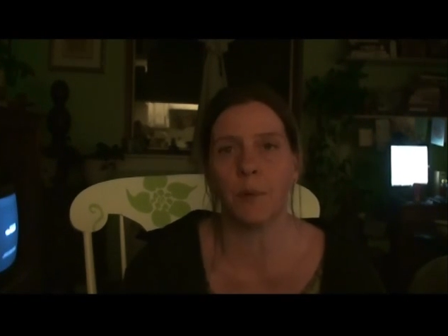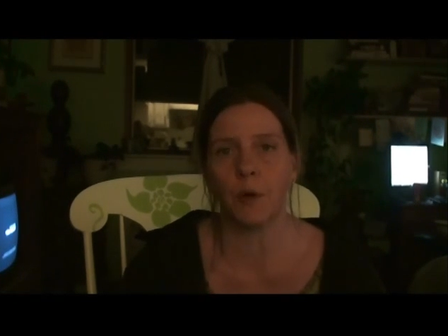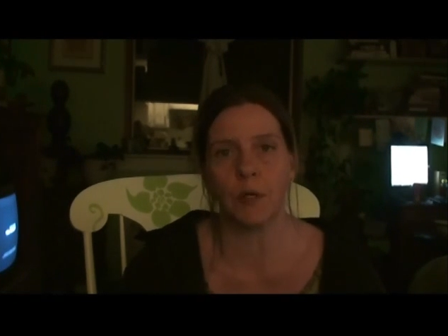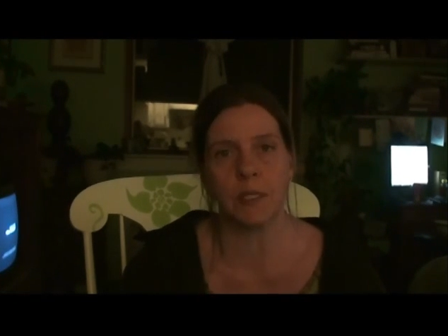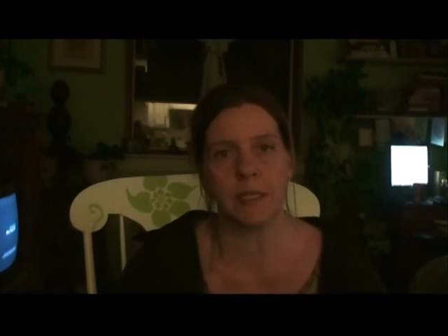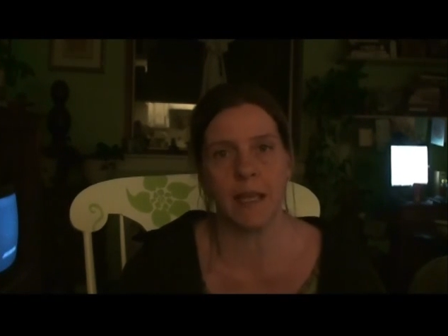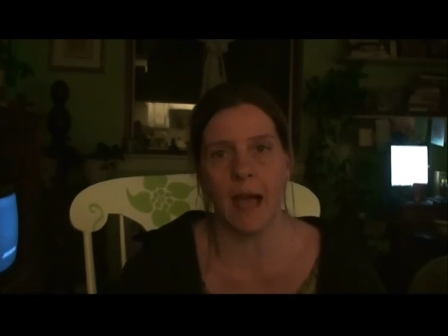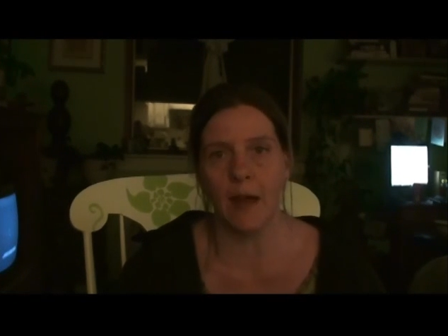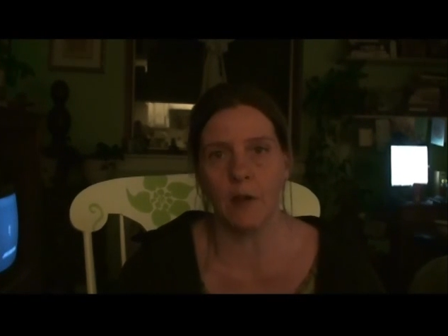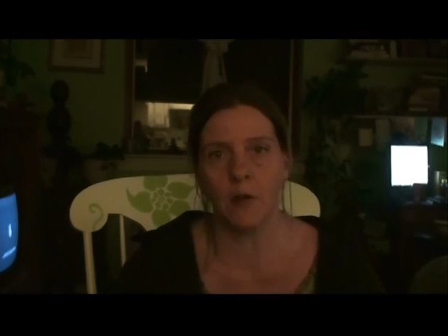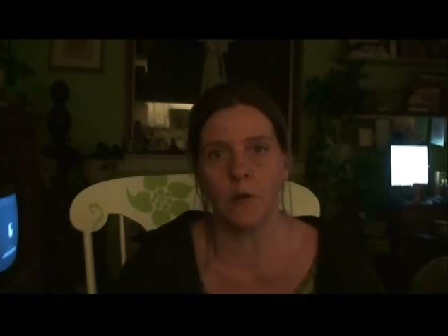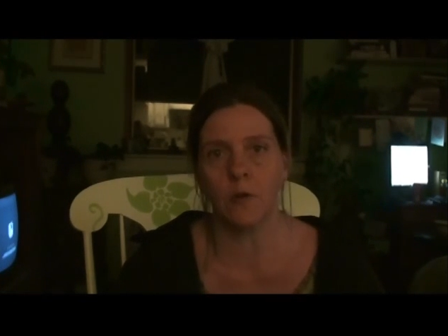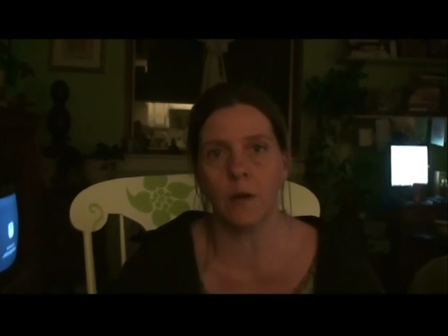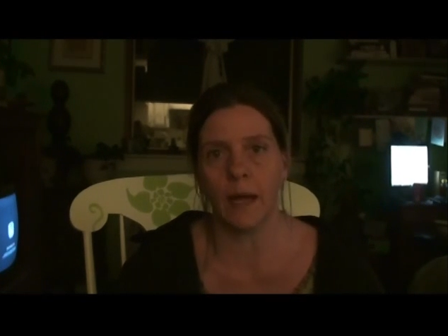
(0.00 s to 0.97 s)

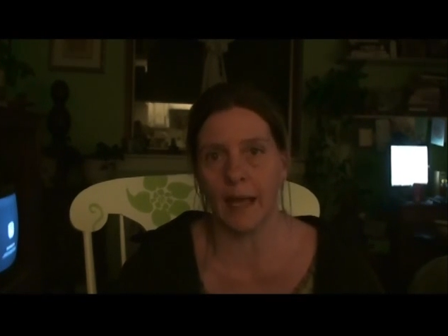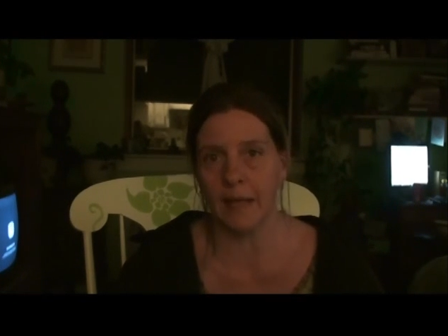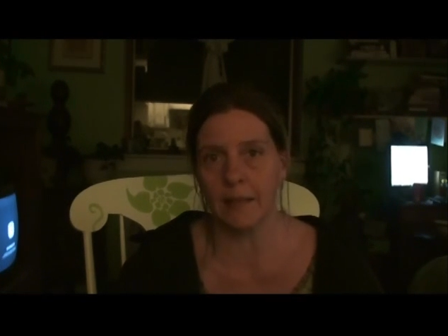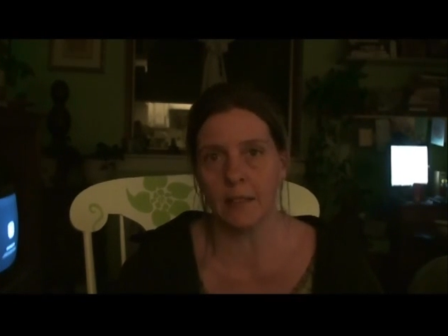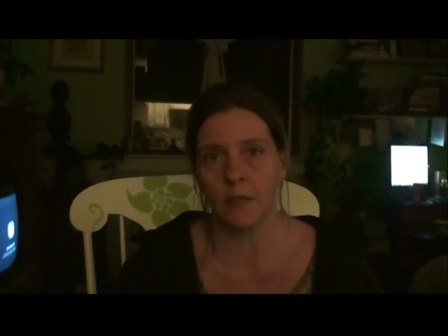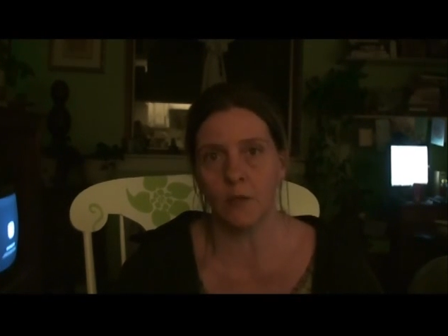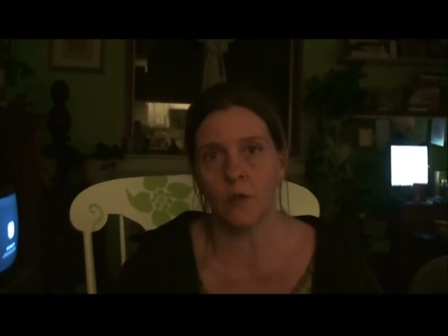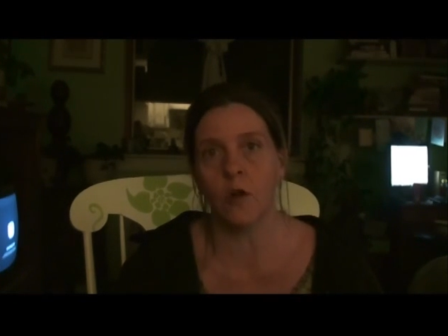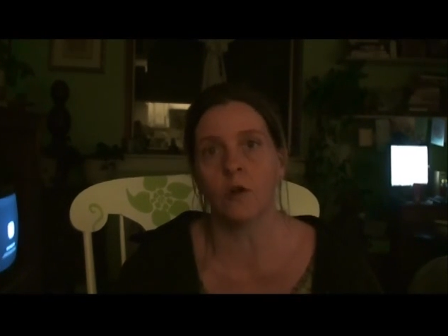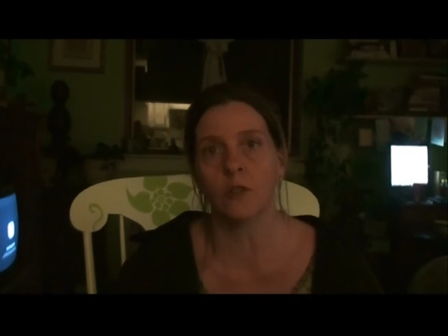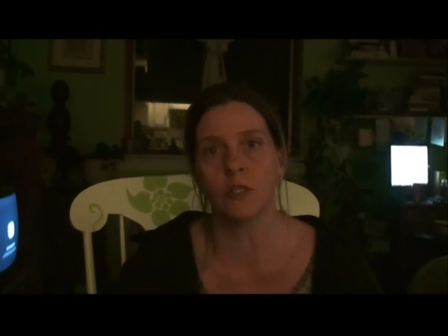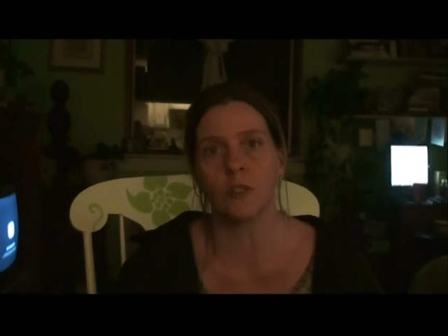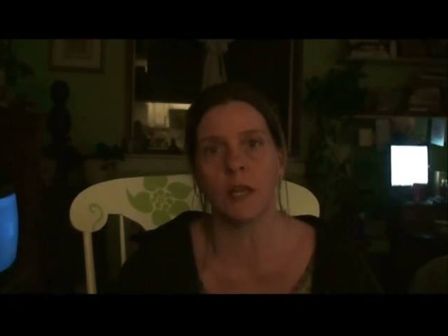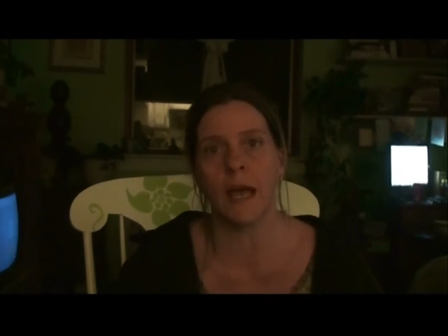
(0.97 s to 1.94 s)
Burscano has a new
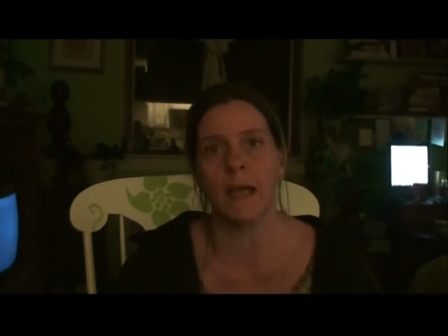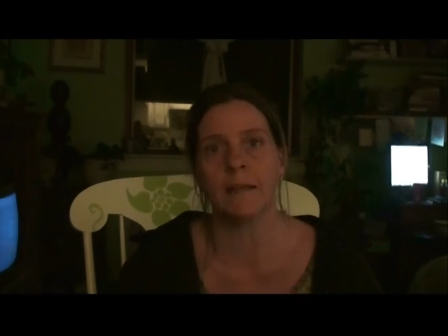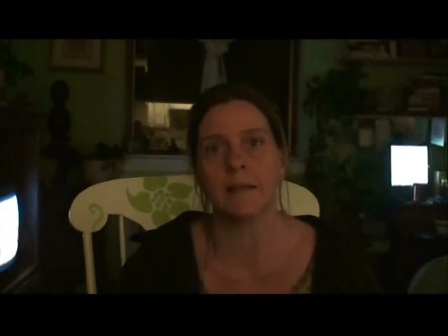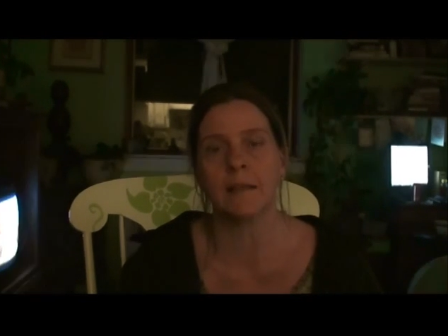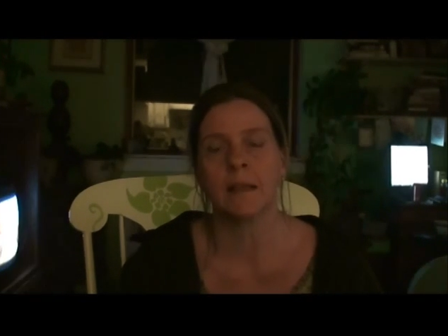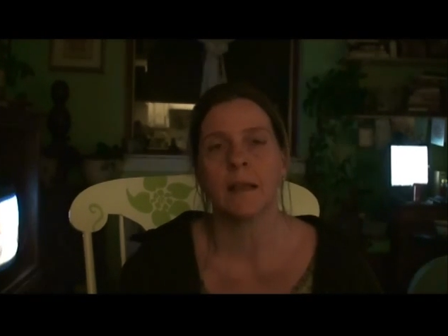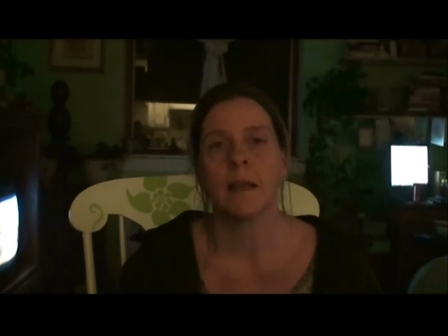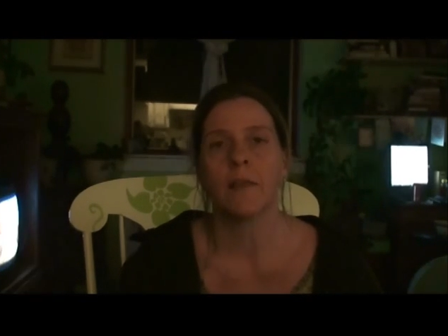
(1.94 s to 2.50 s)
culture test